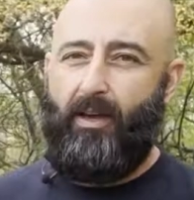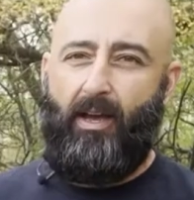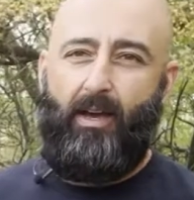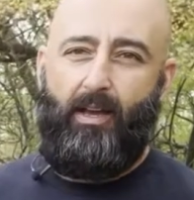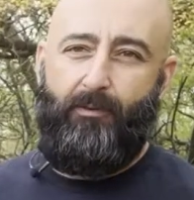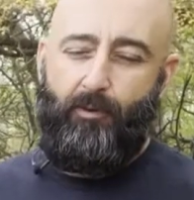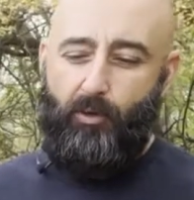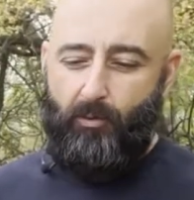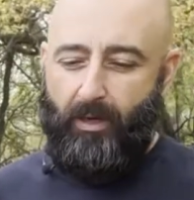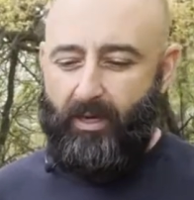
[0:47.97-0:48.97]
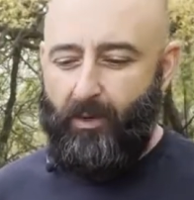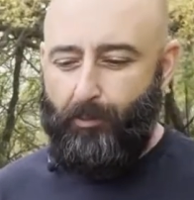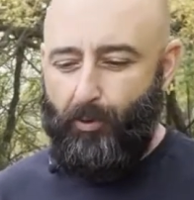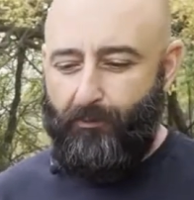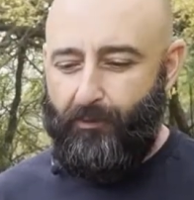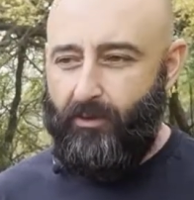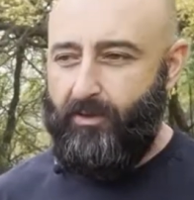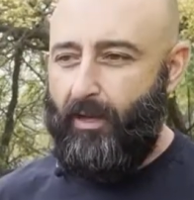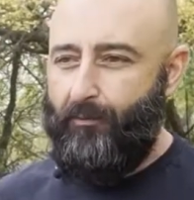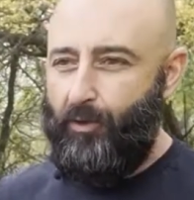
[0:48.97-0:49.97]
If you created a port for
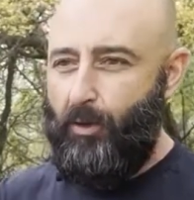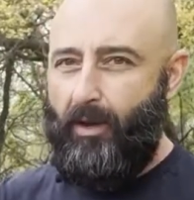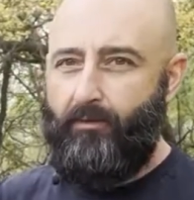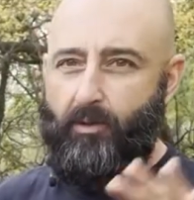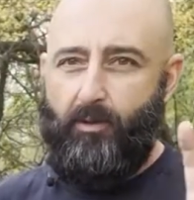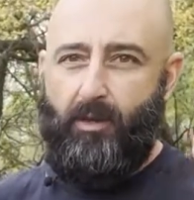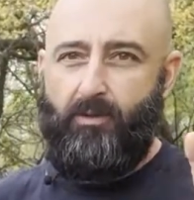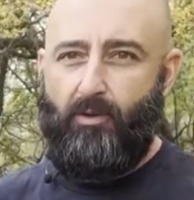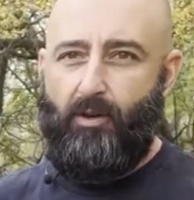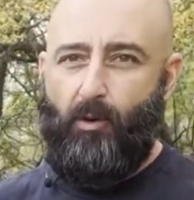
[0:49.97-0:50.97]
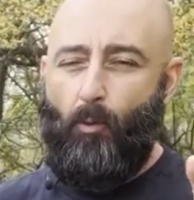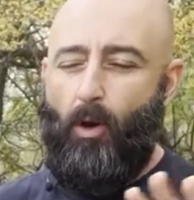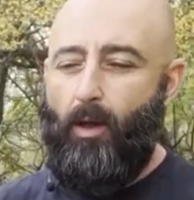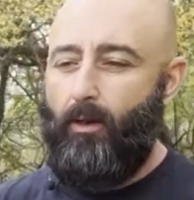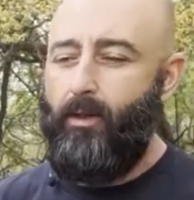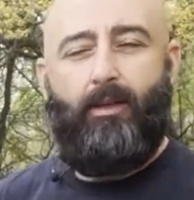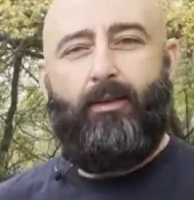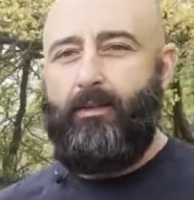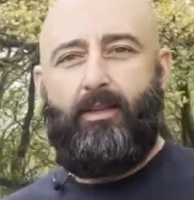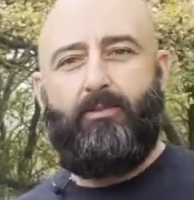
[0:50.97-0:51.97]
yourself and you have two things on a wall,
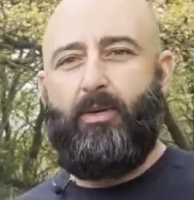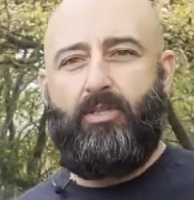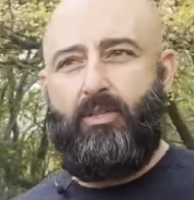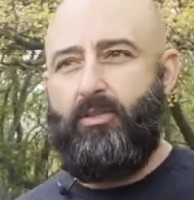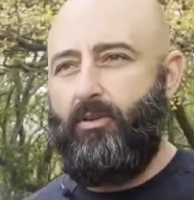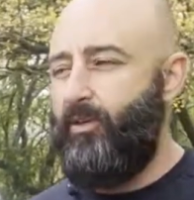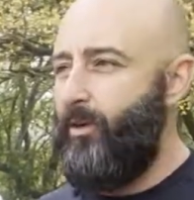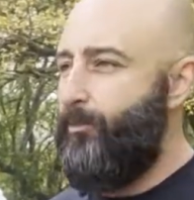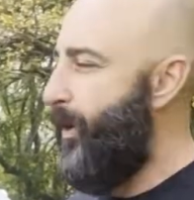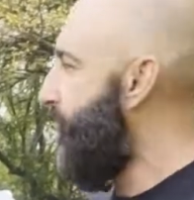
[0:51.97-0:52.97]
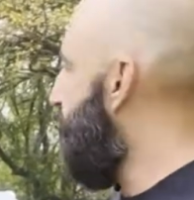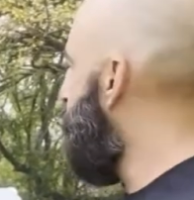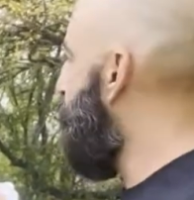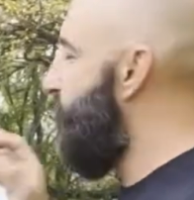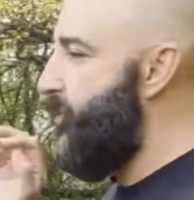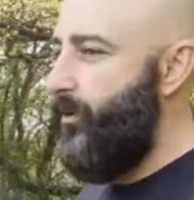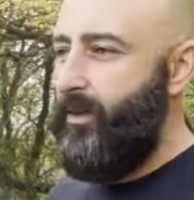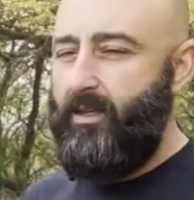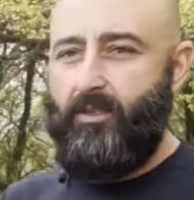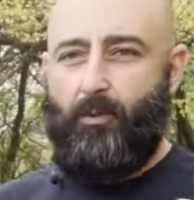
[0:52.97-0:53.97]
that's much easier. You can practice with two
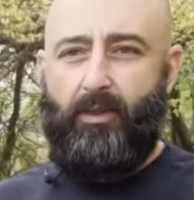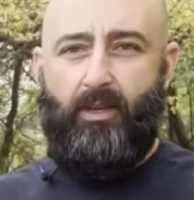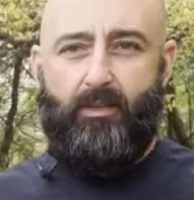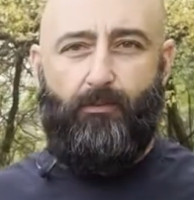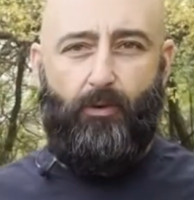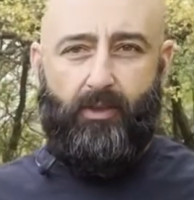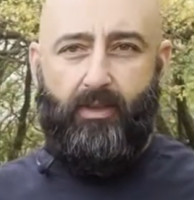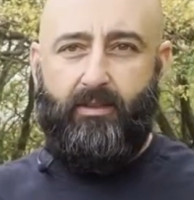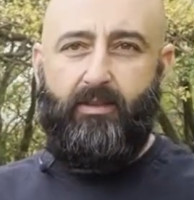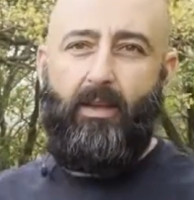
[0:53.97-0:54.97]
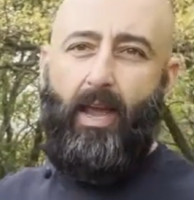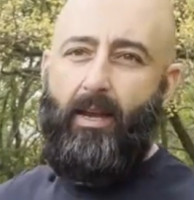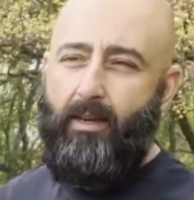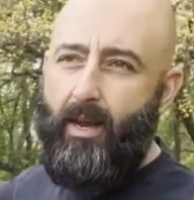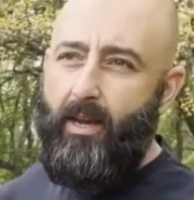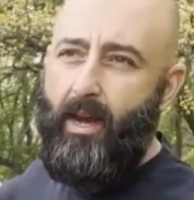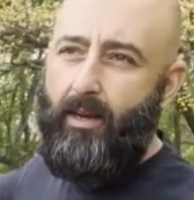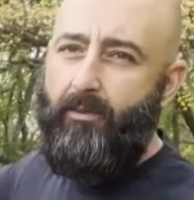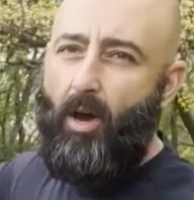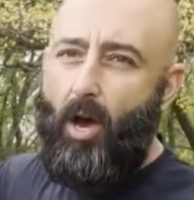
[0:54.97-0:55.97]
things, three things, four things, and any
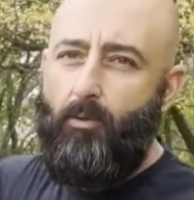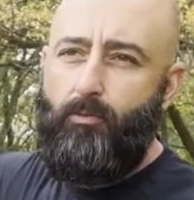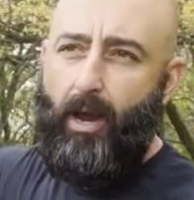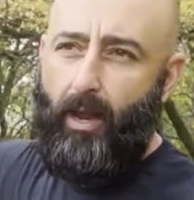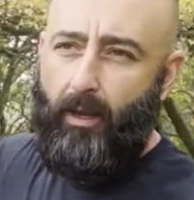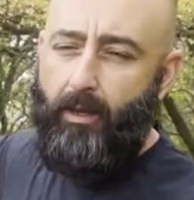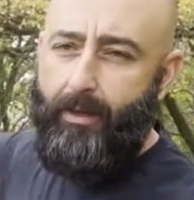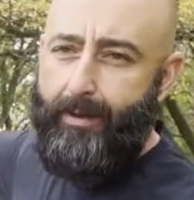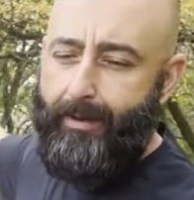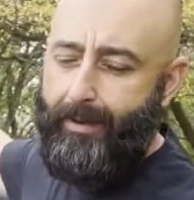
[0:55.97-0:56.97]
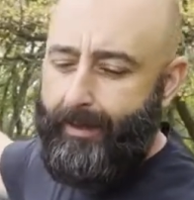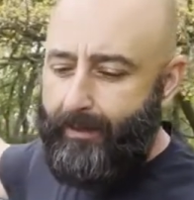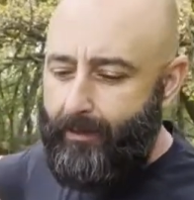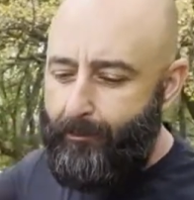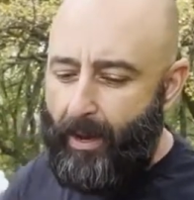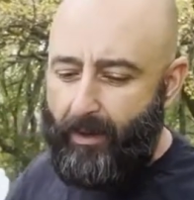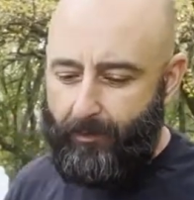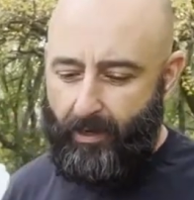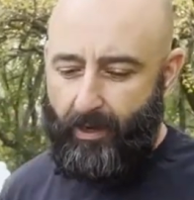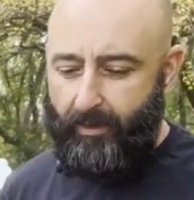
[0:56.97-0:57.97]
kind of array in the back
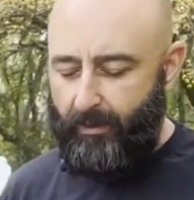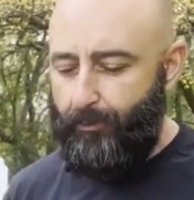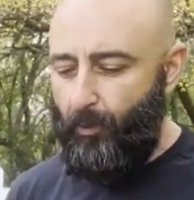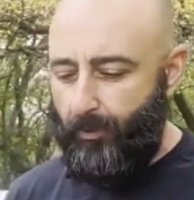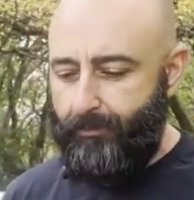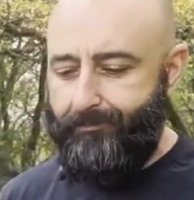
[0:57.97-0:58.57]
behind a port.